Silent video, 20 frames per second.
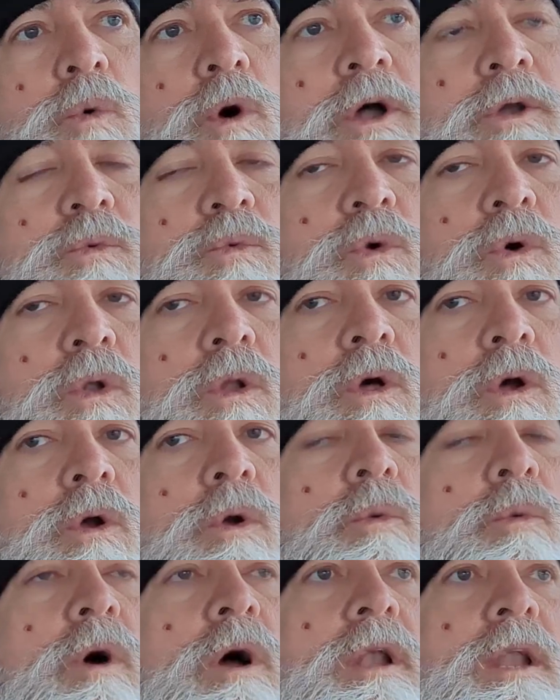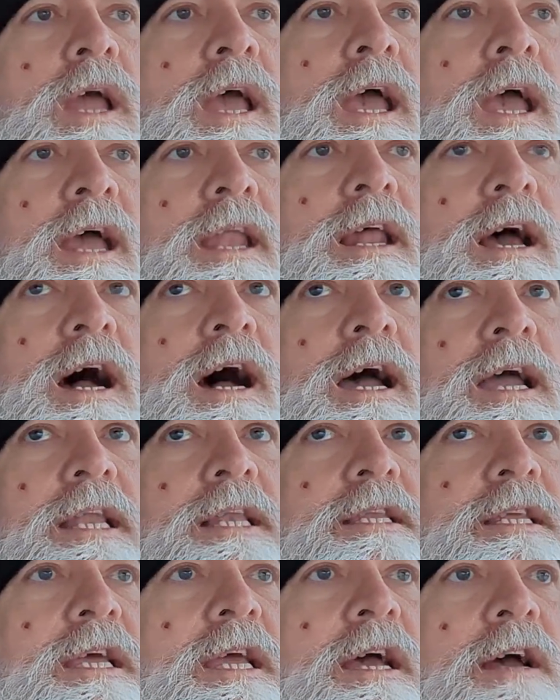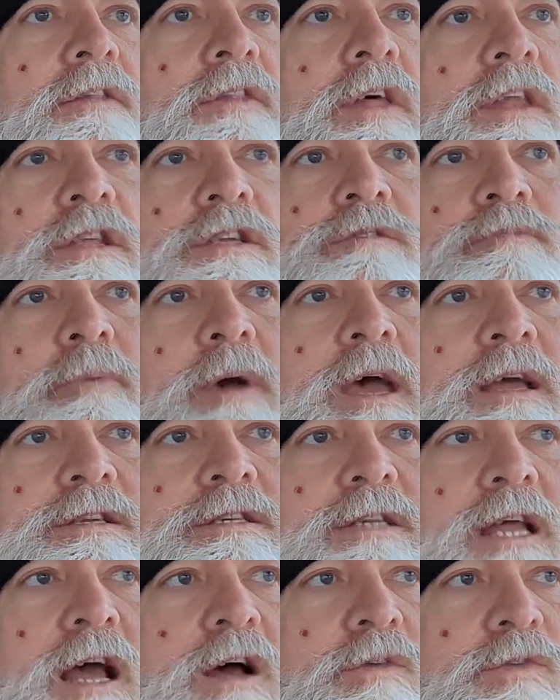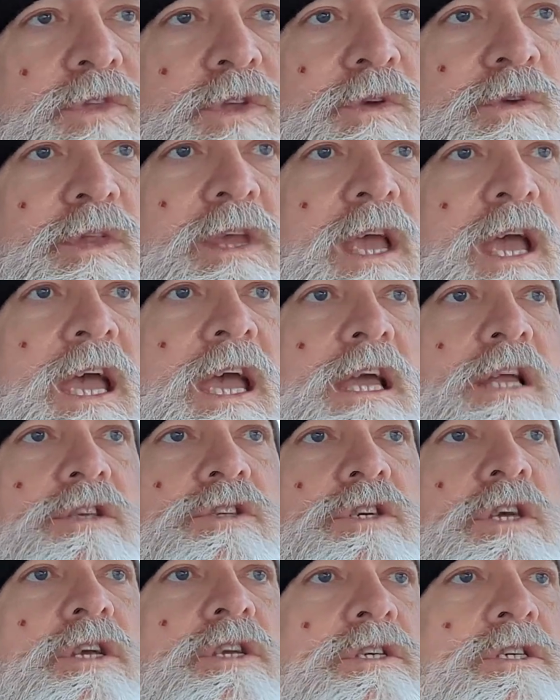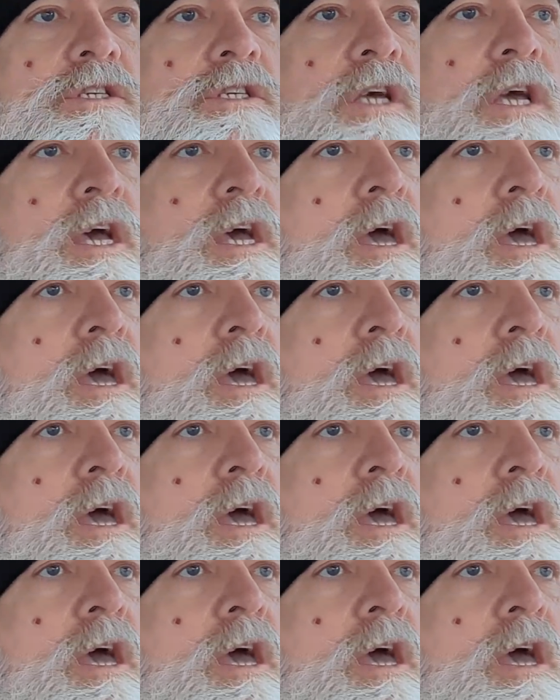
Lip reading: one ruler, one head idea that is passed down through the ages,